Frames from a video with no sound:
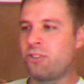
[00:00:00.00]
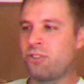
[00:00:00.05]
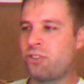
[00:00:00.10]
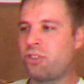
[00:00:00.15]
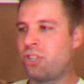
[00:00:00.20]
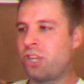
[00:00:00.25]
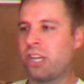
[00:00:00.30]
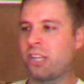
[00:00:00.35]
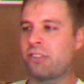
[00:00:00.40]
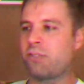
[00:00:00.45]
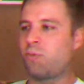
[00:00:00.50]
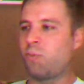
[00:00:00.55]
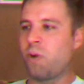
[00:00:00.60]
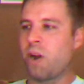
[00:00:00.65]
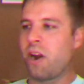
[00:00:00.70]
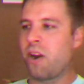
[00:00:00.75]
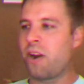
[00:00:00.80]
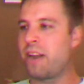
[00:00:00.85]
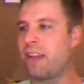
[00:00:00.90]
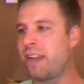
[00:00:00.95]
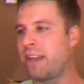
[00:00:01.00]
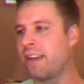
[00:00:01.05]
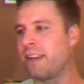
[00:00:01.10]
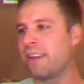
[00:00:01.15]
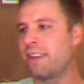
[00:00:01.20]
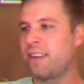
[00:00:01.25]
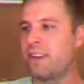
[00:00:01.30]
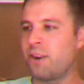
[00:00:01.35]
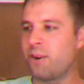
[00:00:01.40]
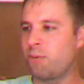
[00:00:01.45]
chicks wearing,
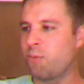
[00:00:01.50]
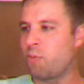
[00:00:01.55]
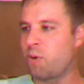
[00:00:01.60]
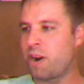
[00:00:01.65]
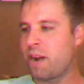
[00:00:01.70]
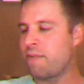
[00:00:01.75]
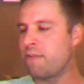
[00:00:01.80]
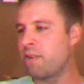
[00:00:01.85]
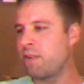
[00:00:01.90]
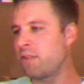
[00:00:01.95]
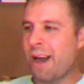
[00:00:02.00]
you know, whatever.